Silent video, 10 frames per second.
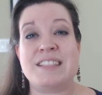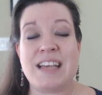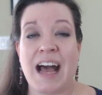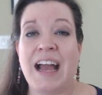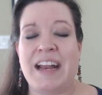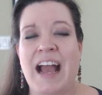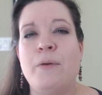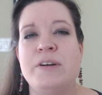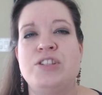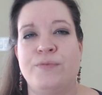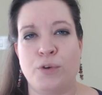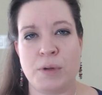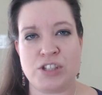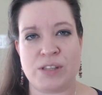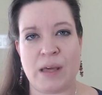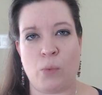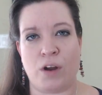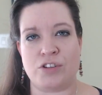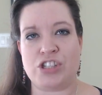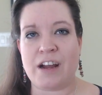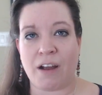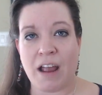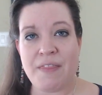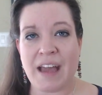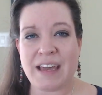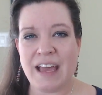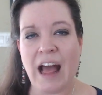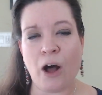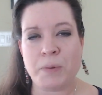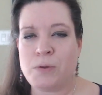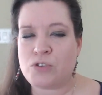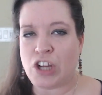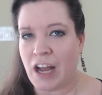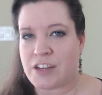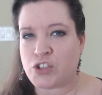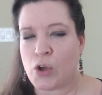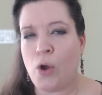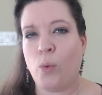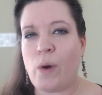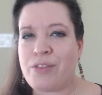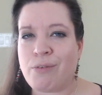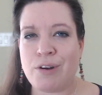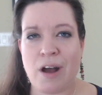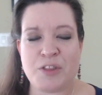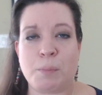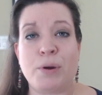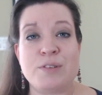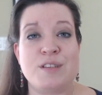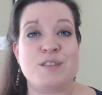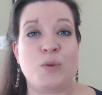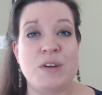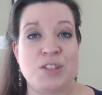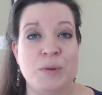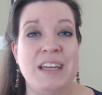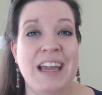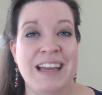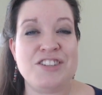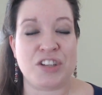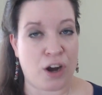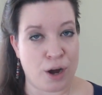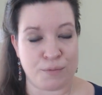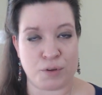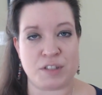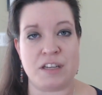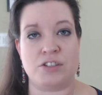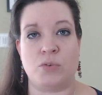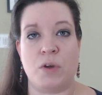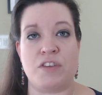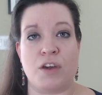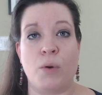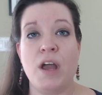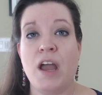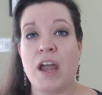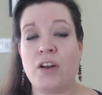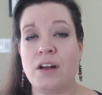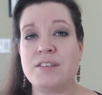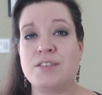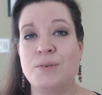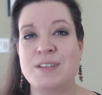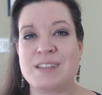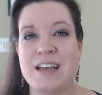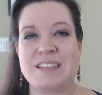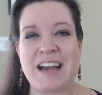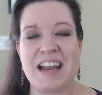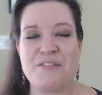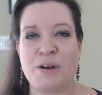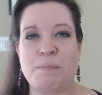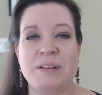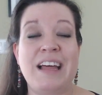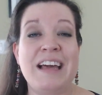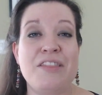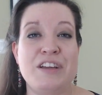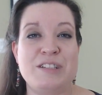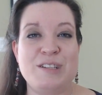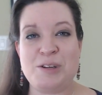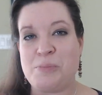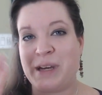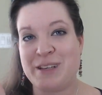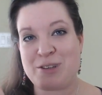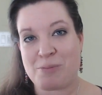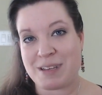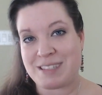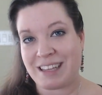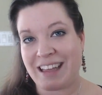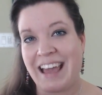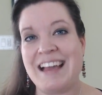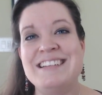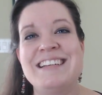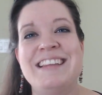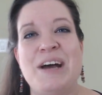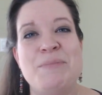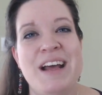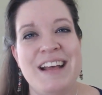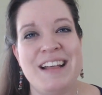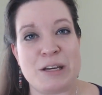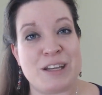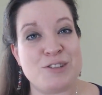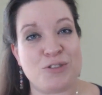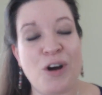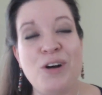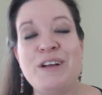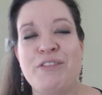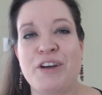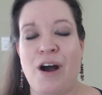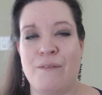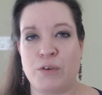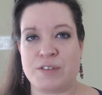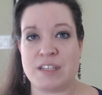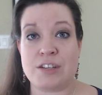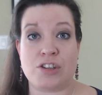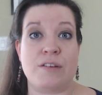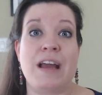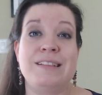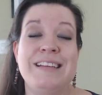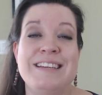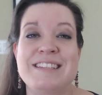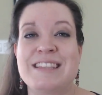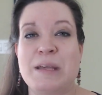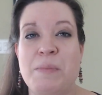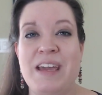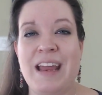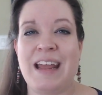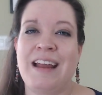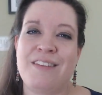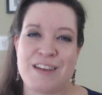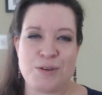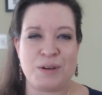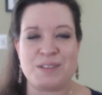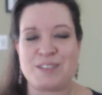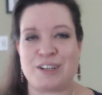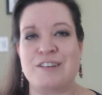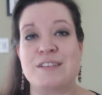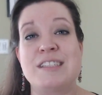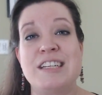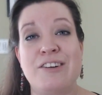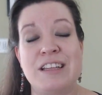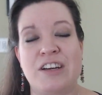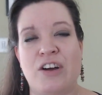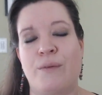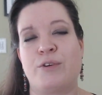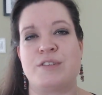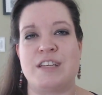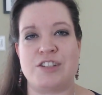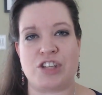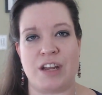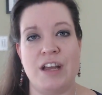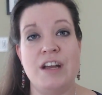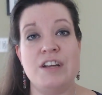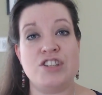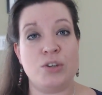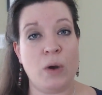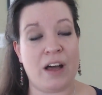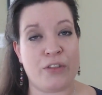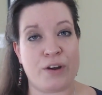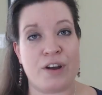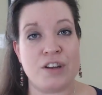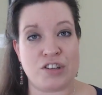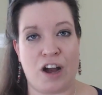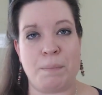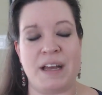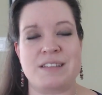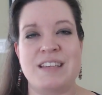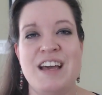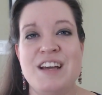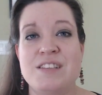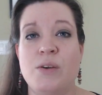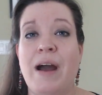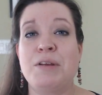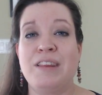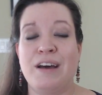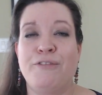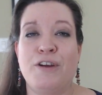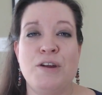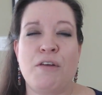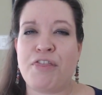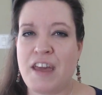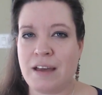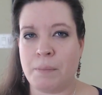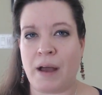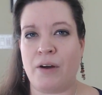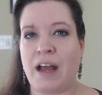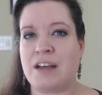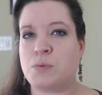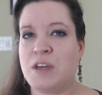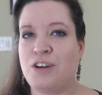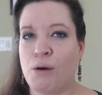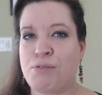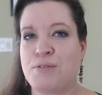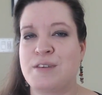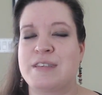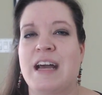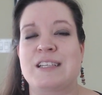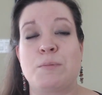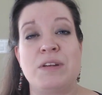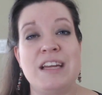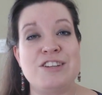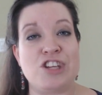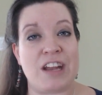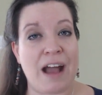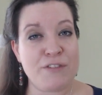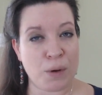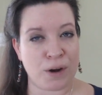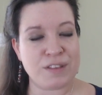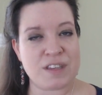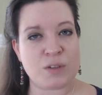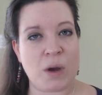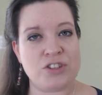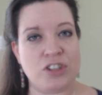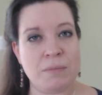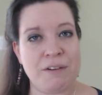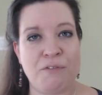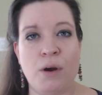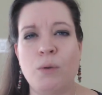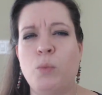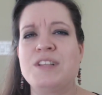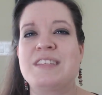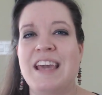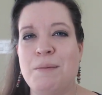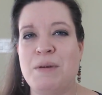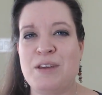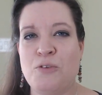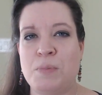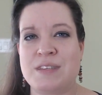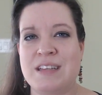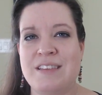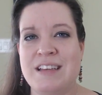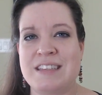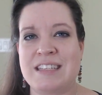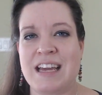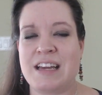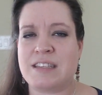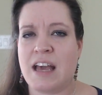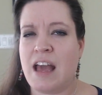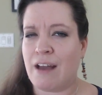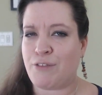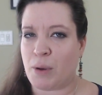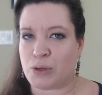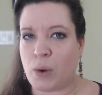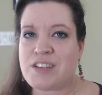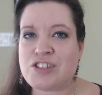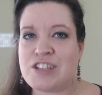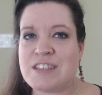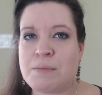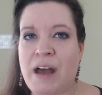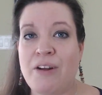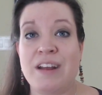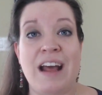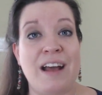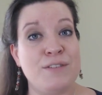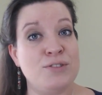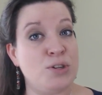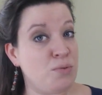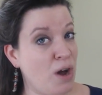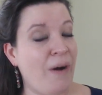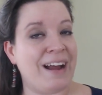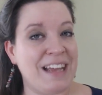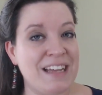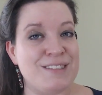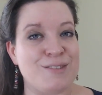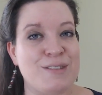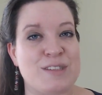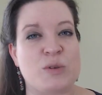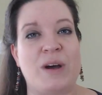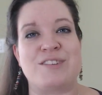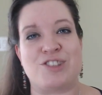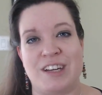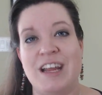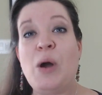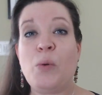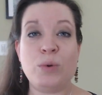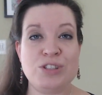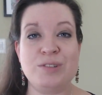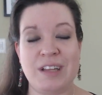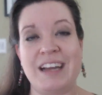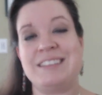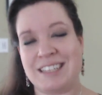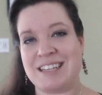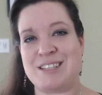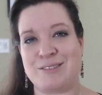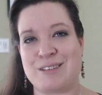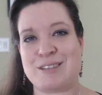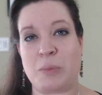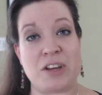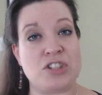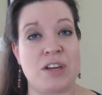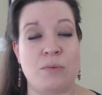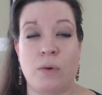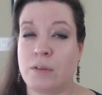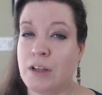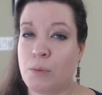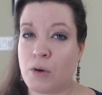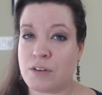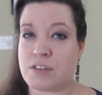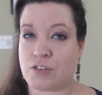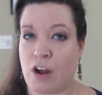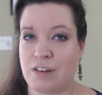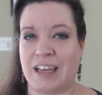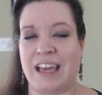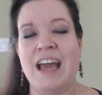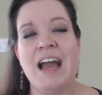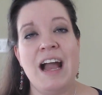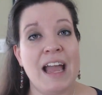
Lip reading: decide how much information they want to share. And that can help you judge whether or not the person's going to engage in conversation with you. It also is kind of a polite thing to do because you're basically handing them the control of the conversation, at least at the beginning, and then you can start steering the conversation to other topics. So I would love for you to think about, as we go through this explanation, have you heard this question before? What's keeping you busy these days? Have you had questions about it? Do you know how to answer this question? Would you like to answer this question a little more strongly?